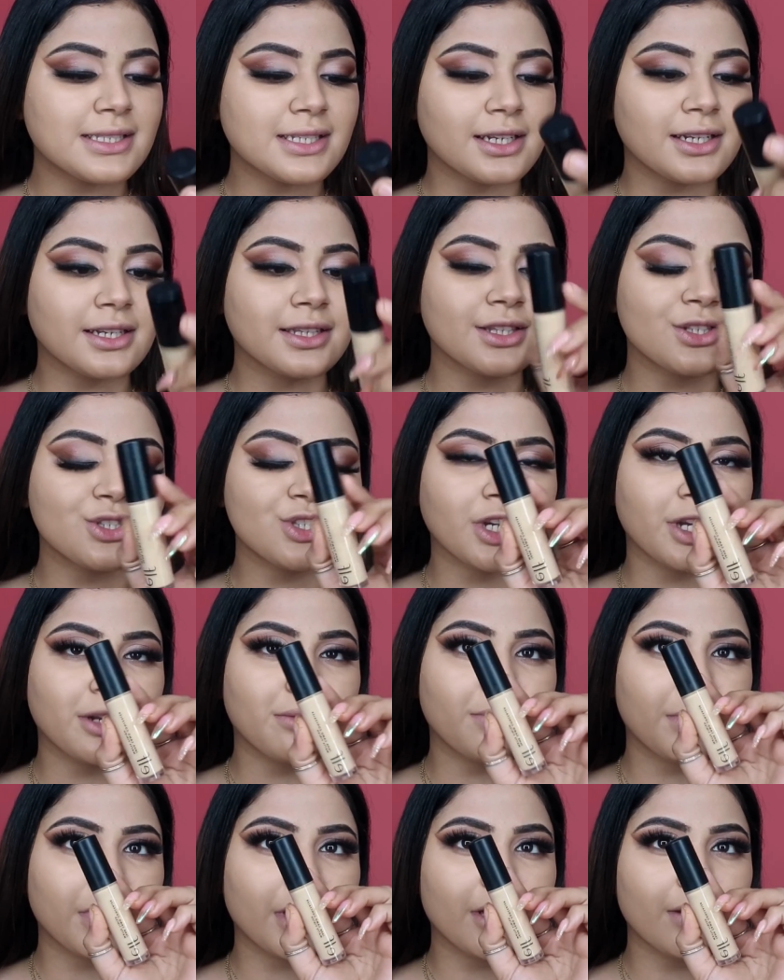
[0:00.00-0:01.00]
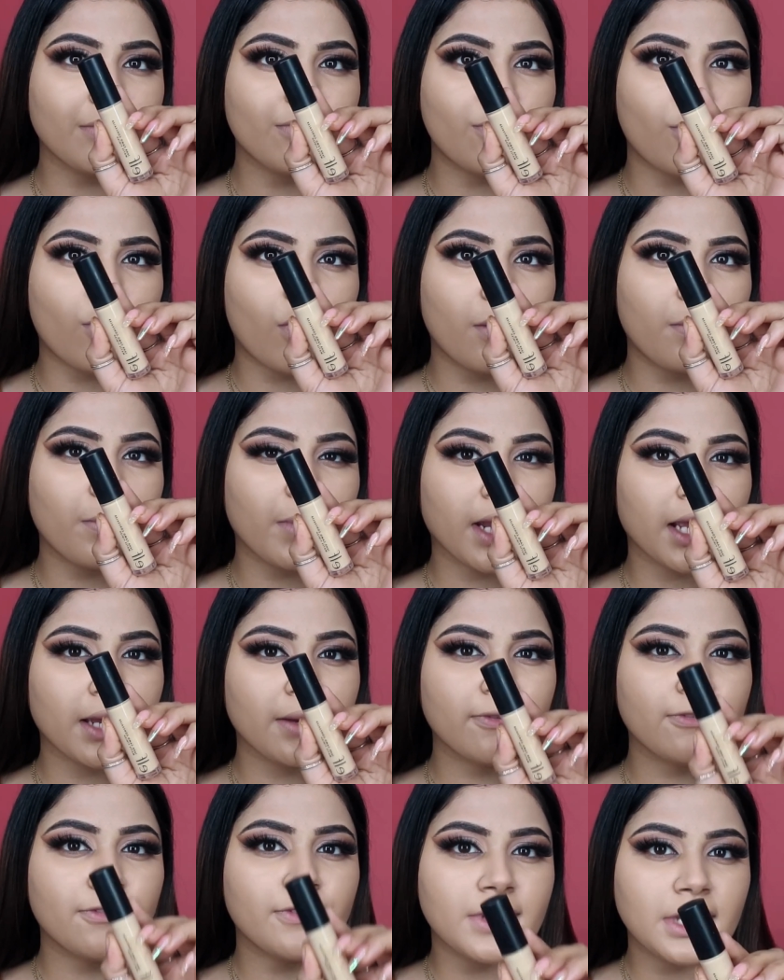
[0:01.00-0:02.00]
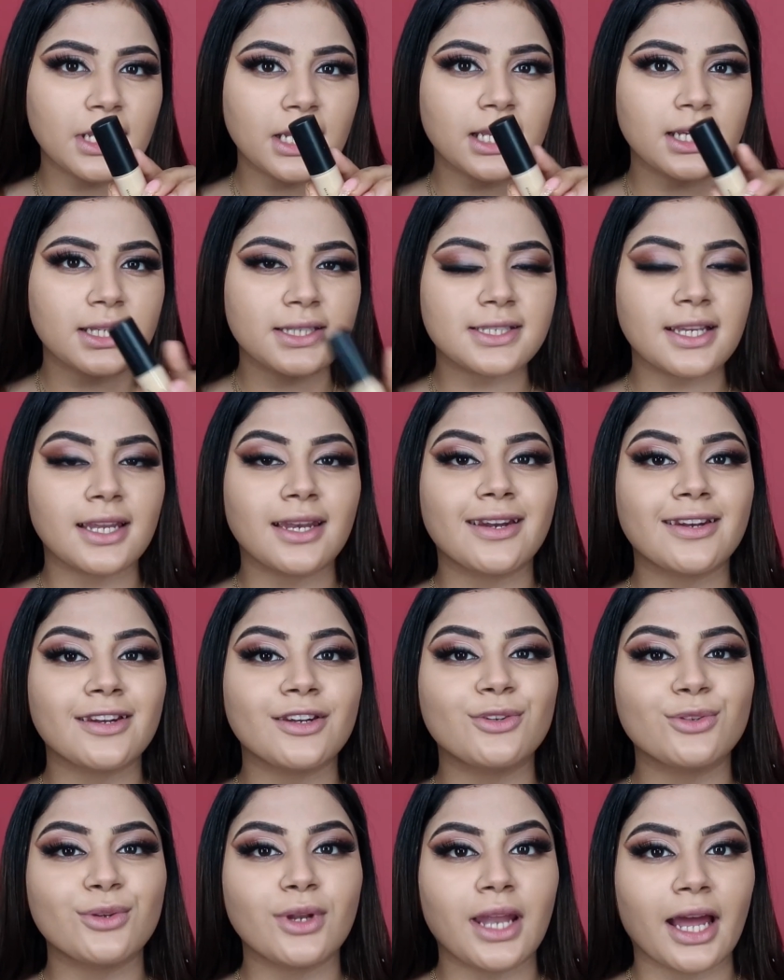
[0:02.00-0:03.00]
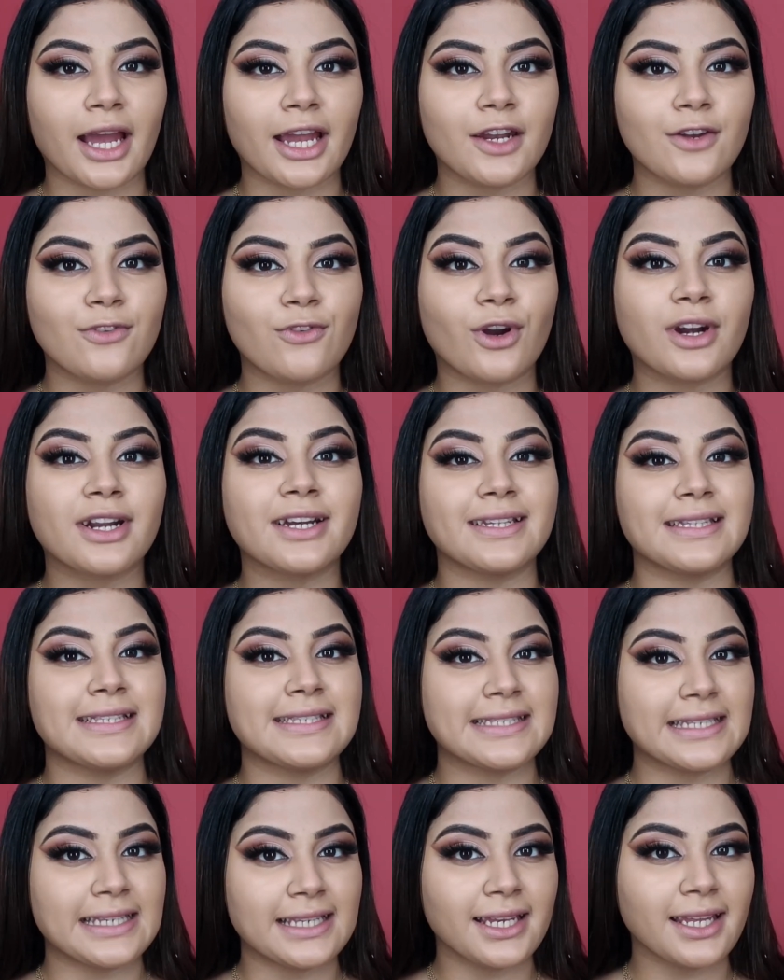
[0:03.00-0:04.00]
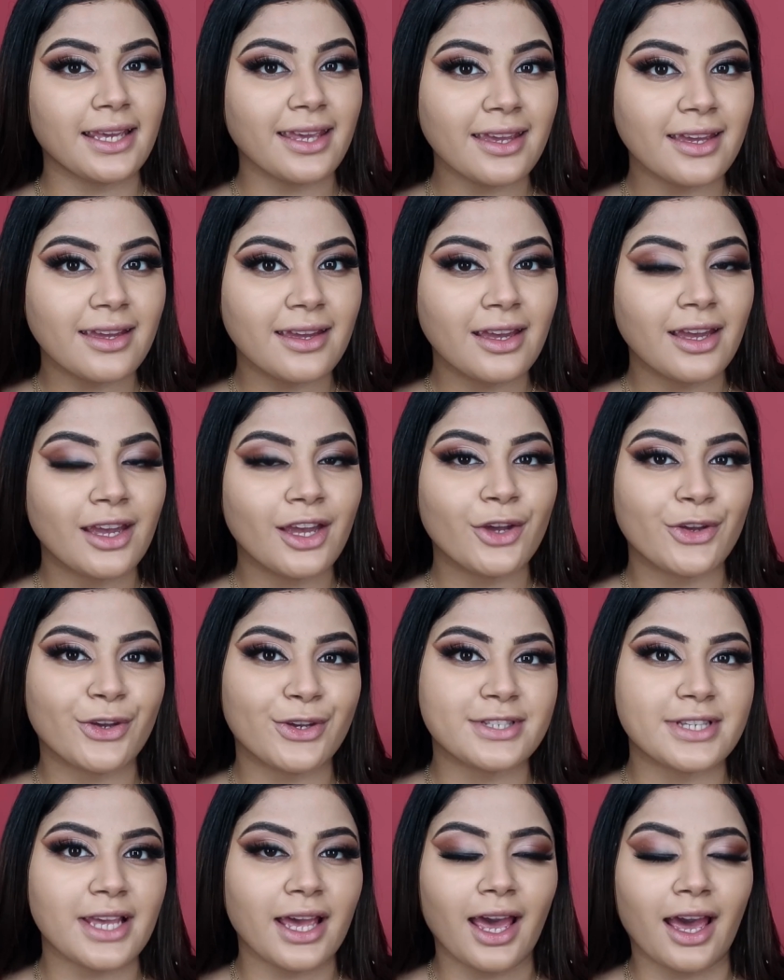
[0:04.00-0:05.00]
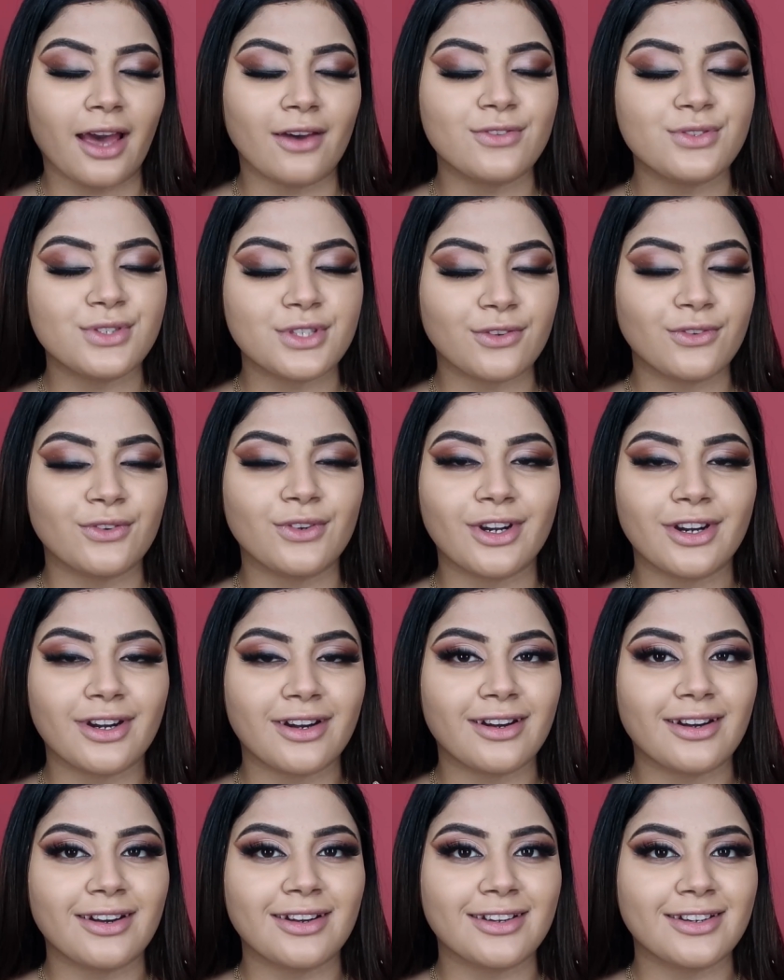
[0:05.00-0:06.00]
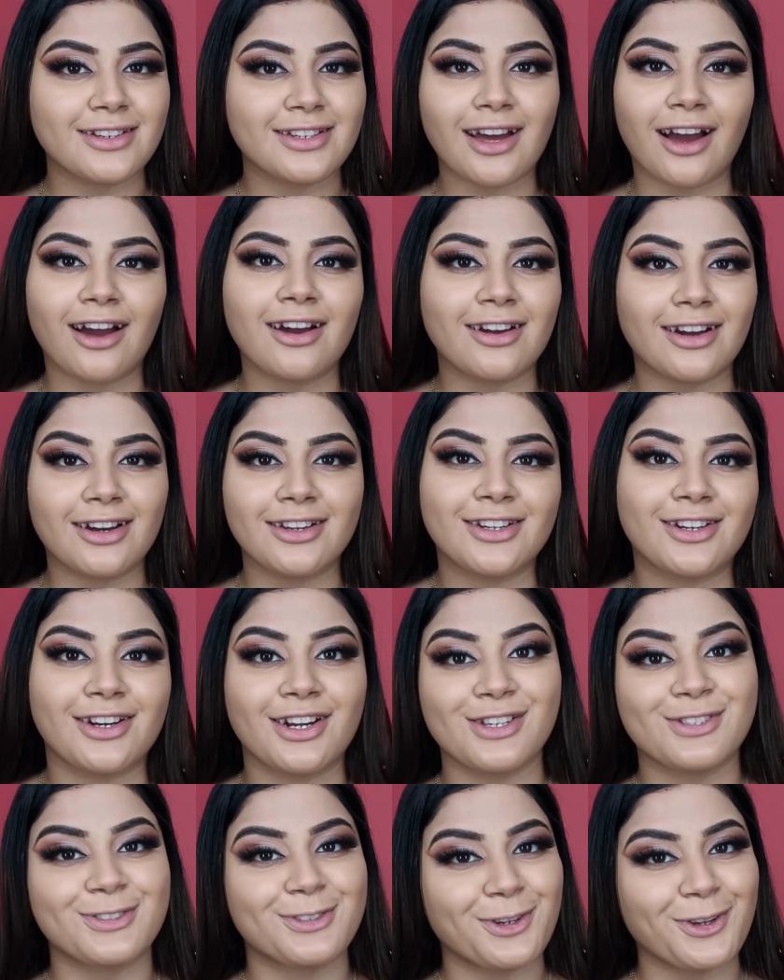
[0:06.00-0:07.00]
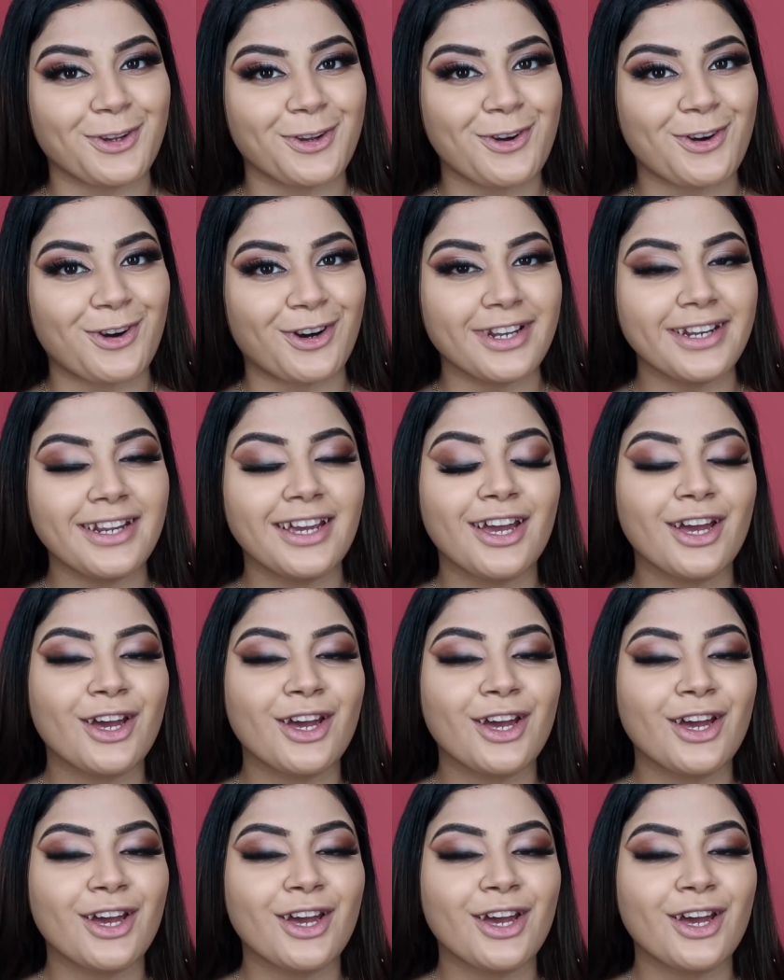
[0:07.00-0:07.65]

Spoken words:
in the shade medium warm, but I feel it's a little too light for concealing because I have severe dark under eyes going on.